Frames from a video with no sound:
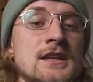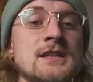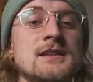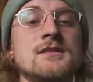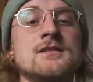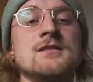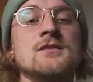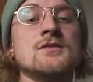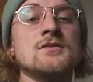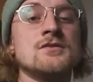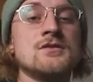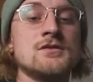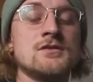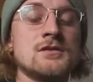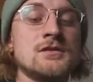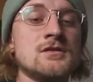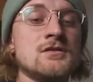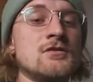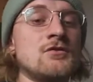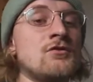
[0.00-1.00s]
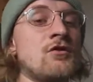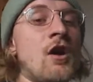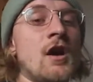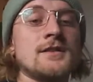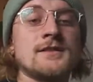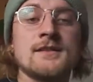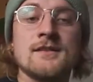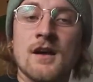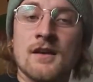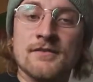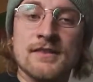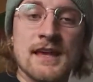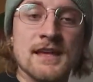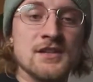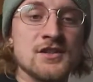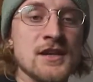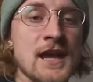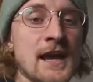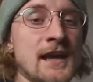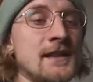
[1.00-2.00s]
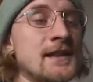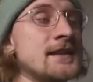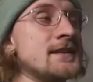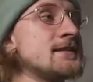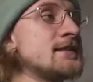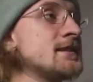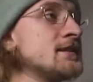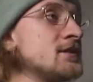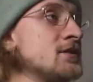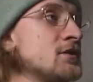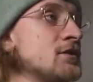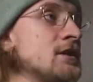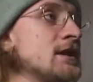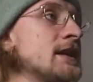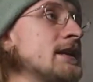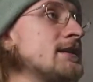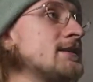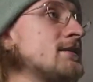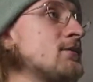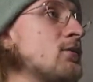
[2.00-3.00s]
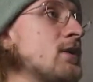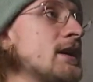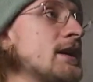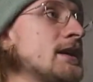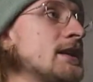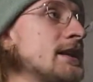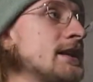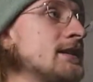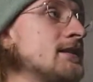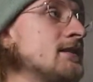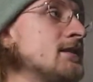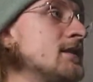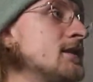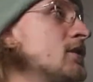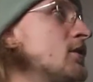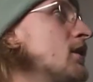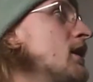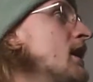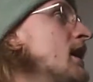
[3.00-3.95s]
to do, crossing off that checklist, to-do list, and what you need to do,